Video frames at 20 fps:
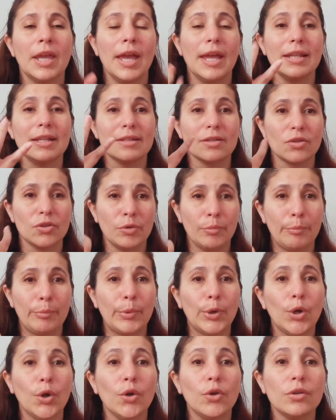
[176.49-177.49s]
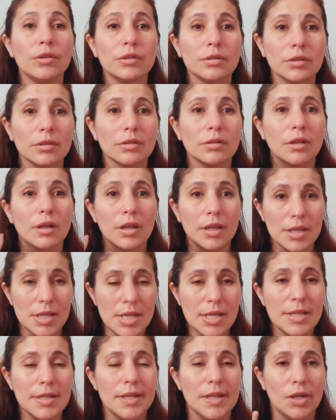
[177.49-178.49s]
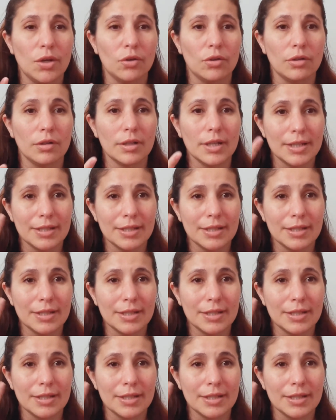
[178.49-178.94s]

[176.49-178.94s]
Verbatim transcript: and it's going to burn easier.